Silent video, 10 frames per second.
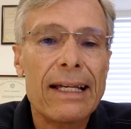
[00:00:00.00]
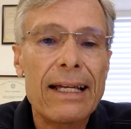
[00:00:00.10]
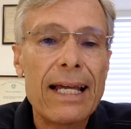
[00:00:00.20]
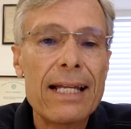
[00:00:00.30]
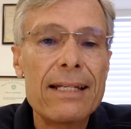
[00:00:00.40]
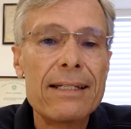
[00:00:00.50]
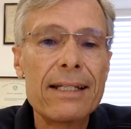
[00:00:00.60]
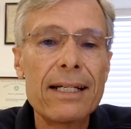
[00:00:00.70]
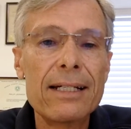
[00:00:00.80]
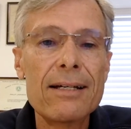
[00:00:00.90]
And
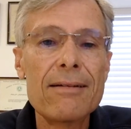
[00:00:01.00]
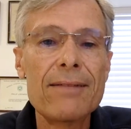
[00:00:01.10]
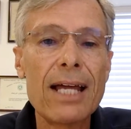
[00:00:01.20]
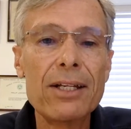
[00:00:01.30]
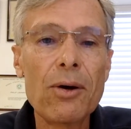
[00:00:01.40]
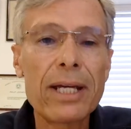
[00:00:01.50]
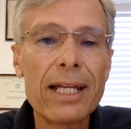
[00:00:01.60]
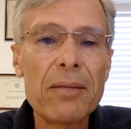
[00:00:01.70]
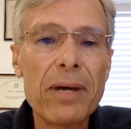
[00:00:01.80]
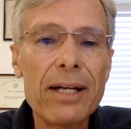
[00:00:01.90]
not knowing
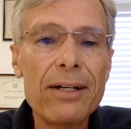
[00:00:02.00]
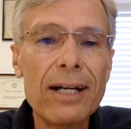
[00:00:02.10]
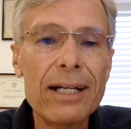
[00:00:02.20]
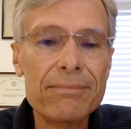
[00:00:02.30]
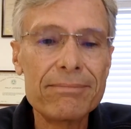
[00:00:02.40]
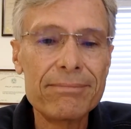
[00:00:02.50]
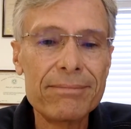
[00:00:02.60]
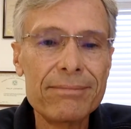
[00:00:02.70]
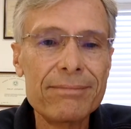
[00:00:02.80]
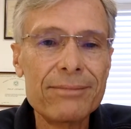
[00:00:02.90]
any better, I
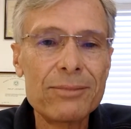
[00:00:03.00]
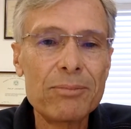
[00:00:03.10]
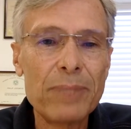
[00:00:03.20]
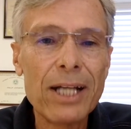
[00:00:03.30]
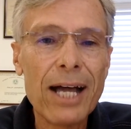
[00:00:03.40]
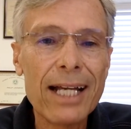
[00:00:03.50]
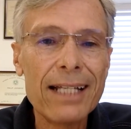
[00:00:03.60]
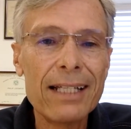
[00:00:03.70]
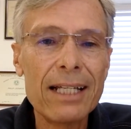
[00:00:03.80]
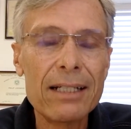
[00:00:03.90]
bid on
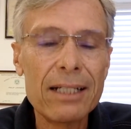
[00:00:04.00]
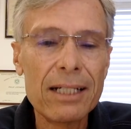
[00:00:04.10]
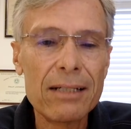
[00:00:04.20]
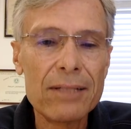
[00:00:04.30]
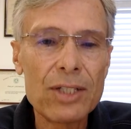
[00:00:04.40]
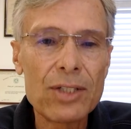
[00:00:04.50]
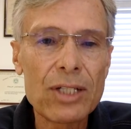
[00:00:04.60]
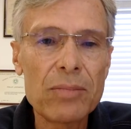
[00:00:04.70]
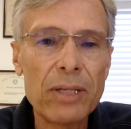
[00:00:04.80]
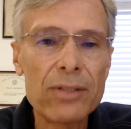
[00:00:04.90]
it, and in
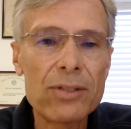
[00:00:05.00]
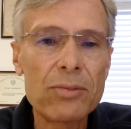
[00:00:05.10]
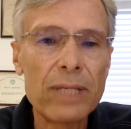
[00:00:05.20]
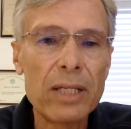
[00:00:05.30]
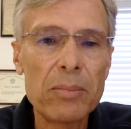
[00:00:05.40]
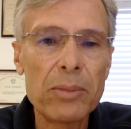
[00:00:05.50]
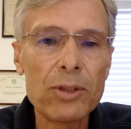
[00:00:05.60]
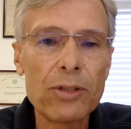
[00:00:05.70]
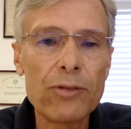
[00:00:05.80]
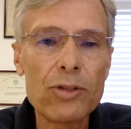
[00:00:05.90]
6 months we had
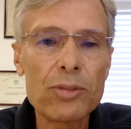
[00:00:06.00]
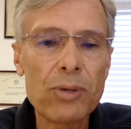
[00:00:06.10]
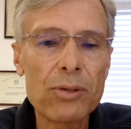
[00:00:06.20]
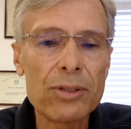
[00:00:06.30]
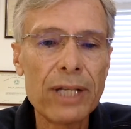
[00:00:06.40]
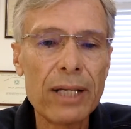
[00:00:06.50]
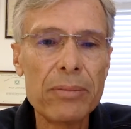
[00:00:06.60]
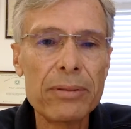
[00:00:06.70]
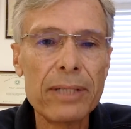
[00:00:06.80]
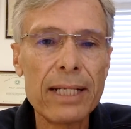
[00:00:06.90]
built the first prototype
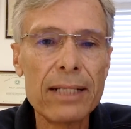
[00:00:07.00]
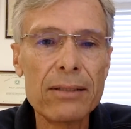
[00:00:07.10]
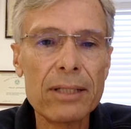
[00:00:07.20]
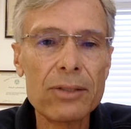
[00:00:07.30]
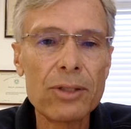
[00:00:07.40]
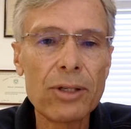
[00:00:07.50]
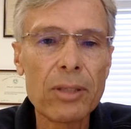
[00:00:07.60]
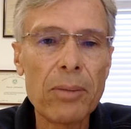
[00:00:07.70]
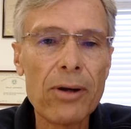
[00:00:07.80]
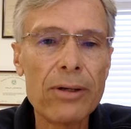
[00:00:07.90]
and took it
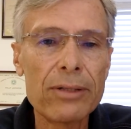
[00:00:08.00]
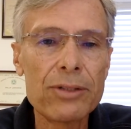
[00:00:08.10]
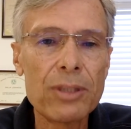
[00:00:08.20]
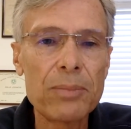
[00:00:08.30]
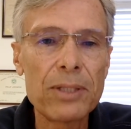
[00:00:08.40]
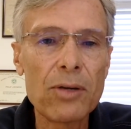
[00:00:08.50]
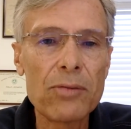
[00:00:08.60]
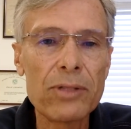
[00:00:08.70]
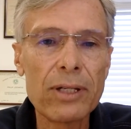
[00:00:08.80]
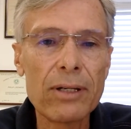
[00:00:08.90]
apart. I shipped it
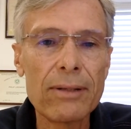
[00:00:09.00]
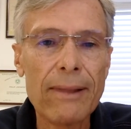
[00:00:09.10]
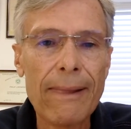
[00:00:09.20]
over there